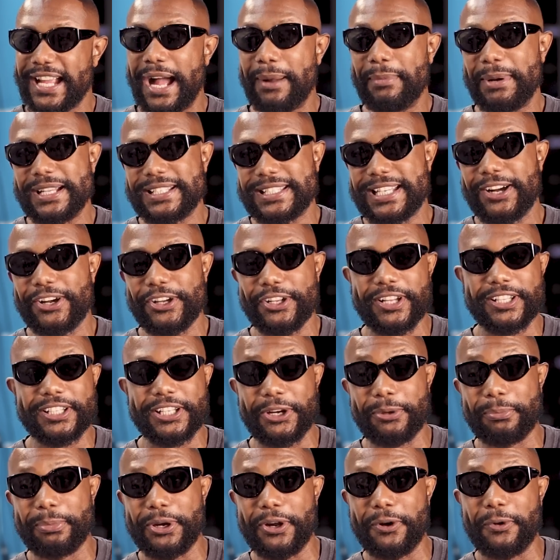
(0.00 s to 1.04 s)
I'm gonna tell you a
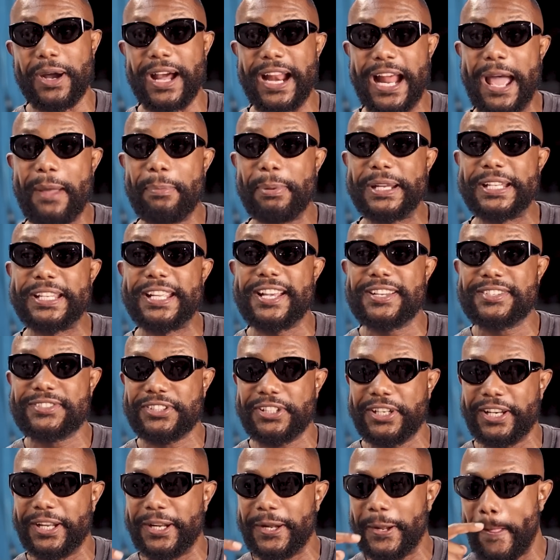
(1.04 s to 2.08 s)
little bit of what happened
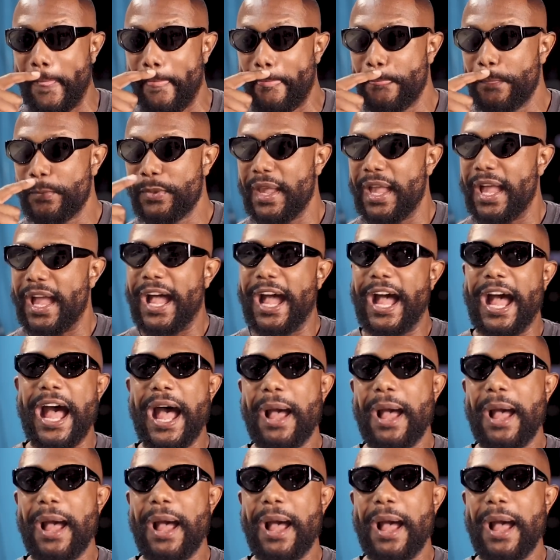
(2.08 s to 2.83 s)
yesterday. Yeah.